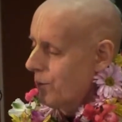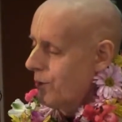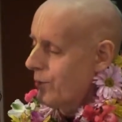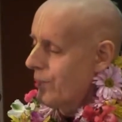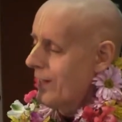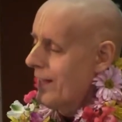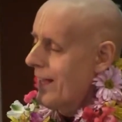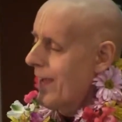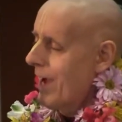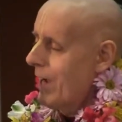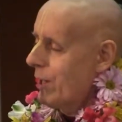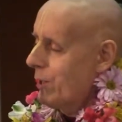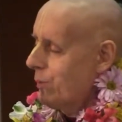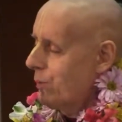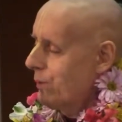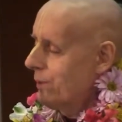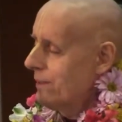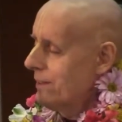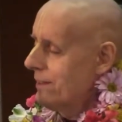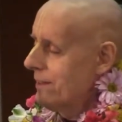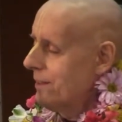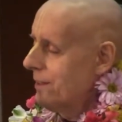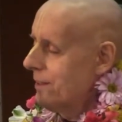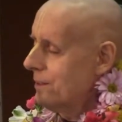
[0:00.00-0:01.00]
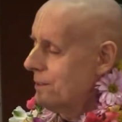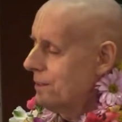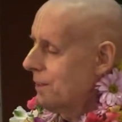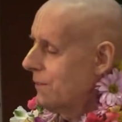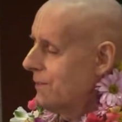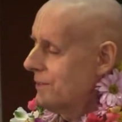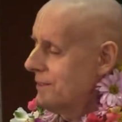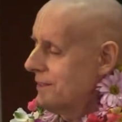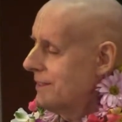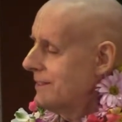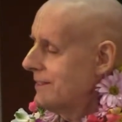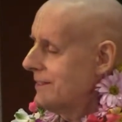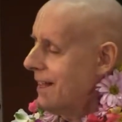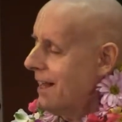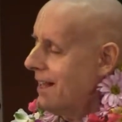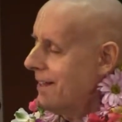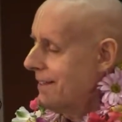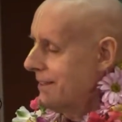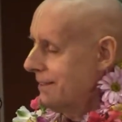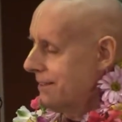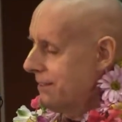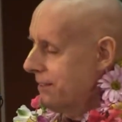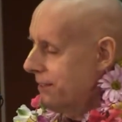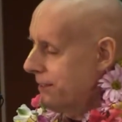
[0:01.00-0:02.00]
were the actual leaders of the
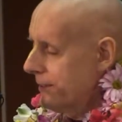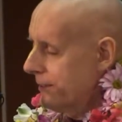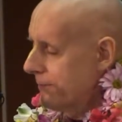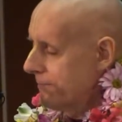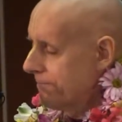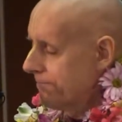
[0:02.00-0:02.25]
society.